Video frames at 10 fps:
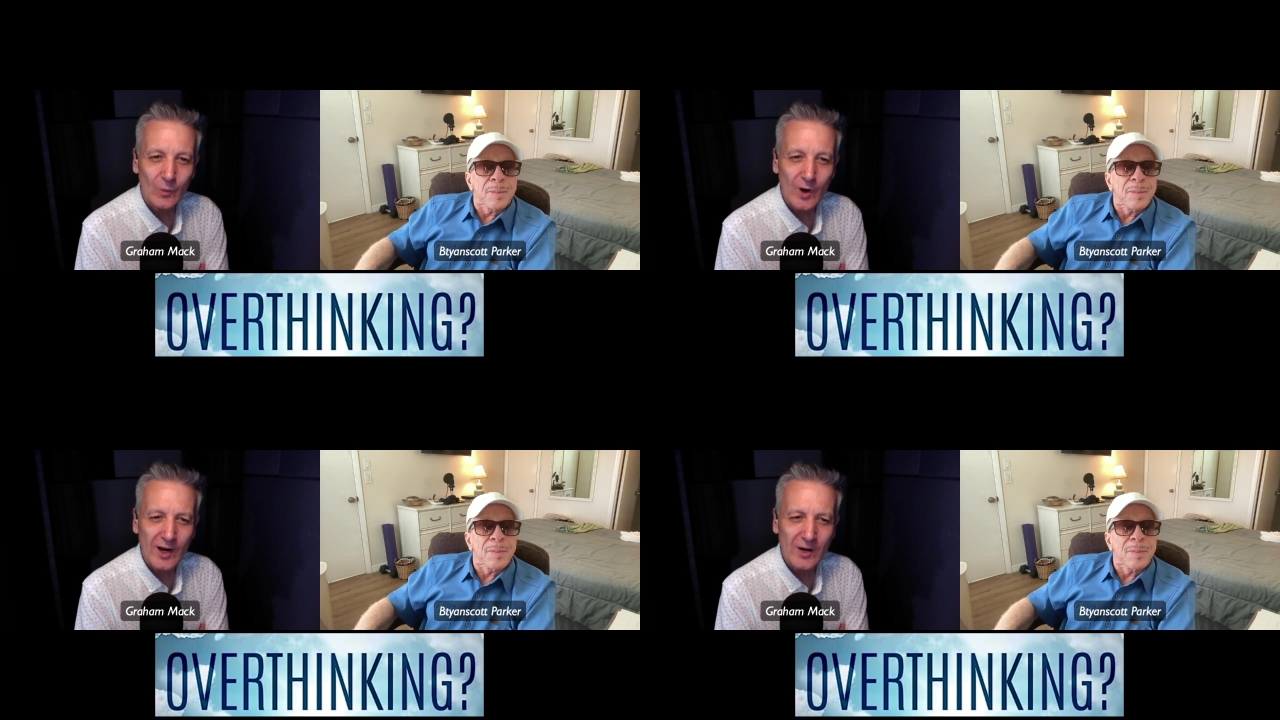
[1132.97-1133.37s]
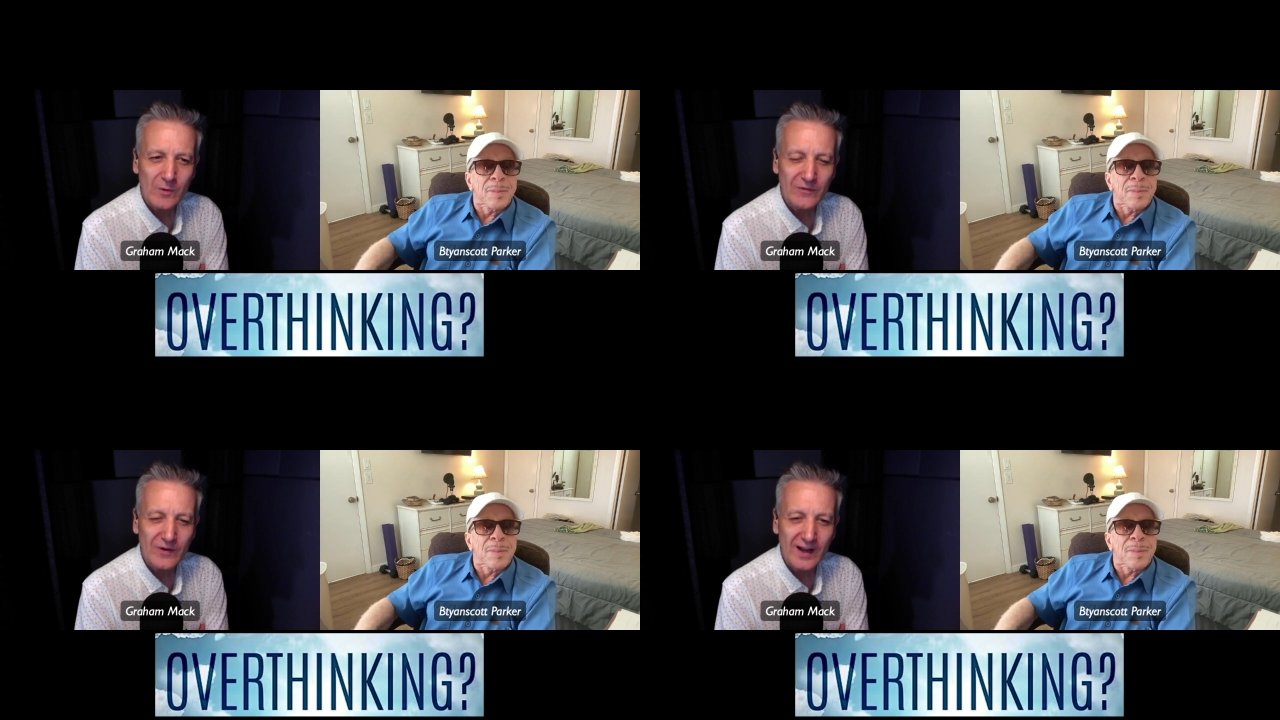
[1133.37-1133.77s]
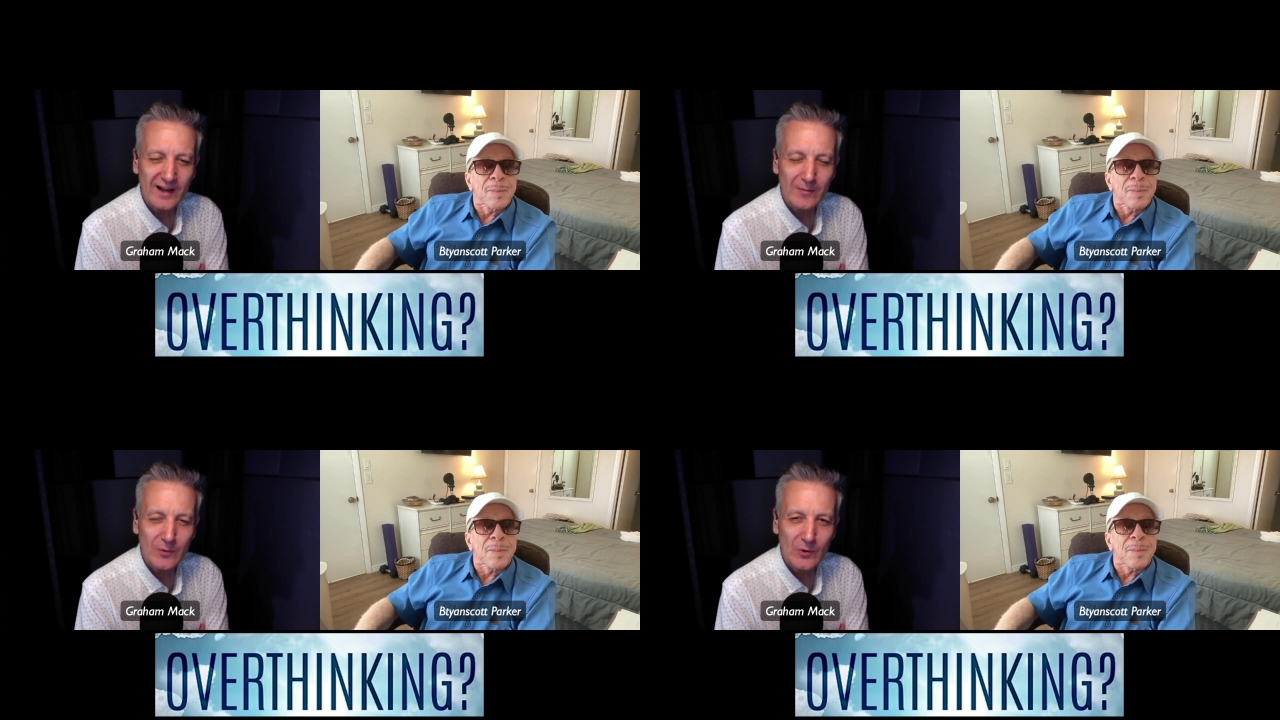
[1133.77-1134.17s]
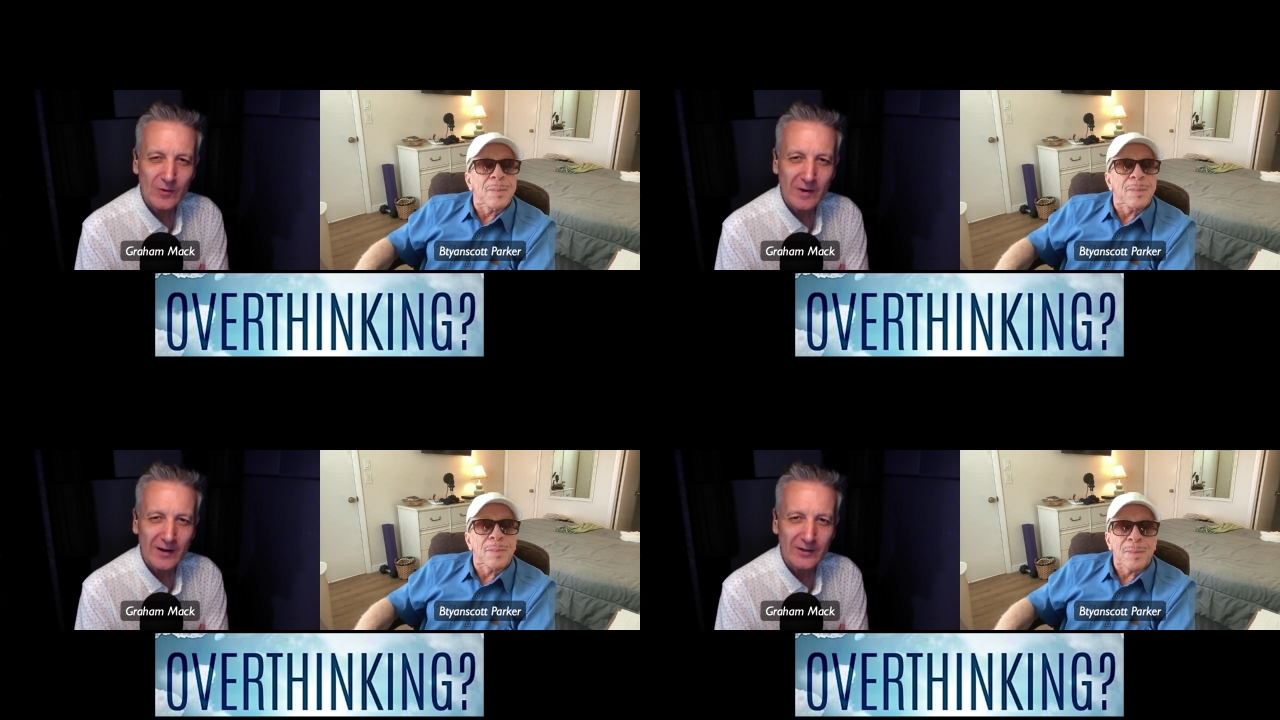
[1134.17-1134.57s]
Speaker 1: where can we find out more
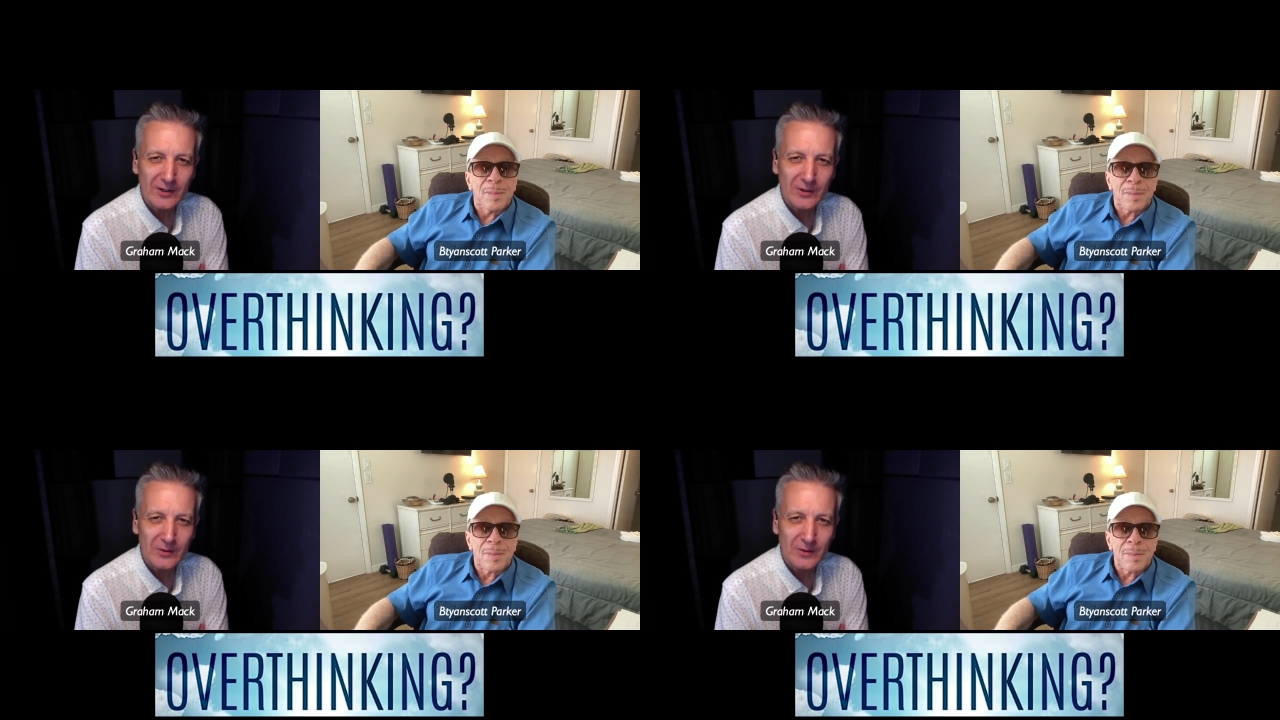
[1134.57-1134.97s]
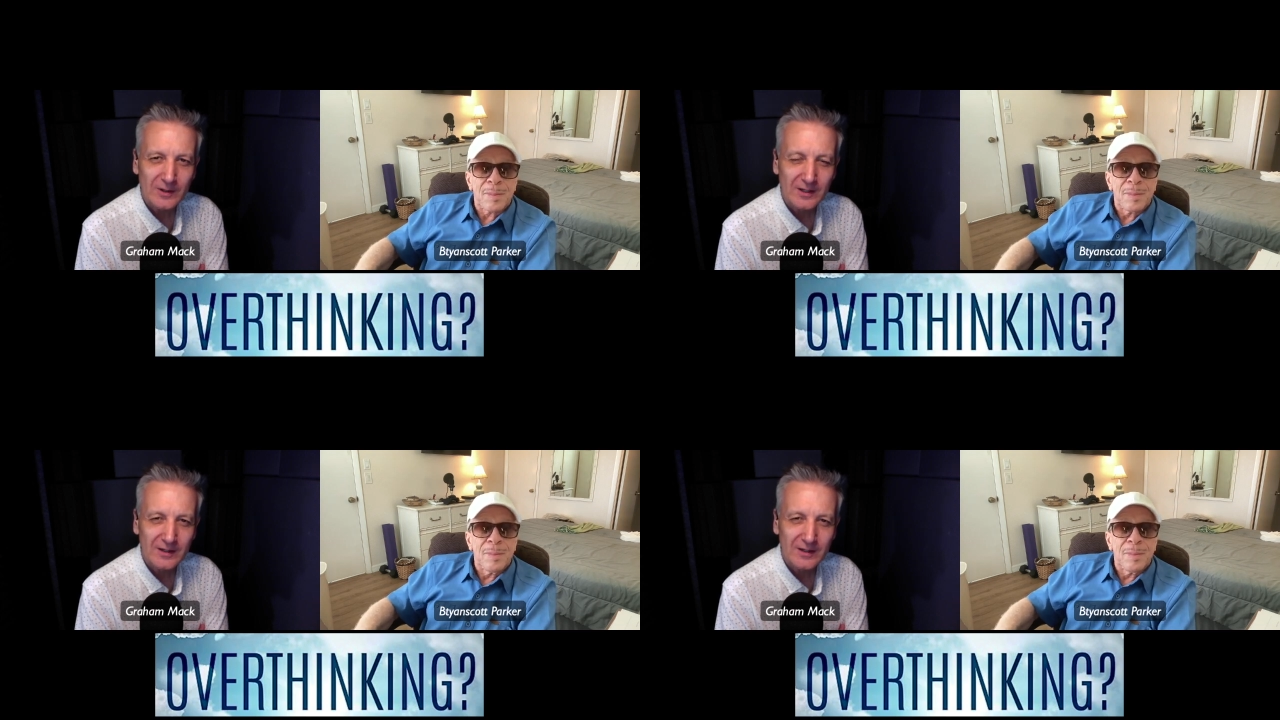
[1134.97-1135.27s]
about you?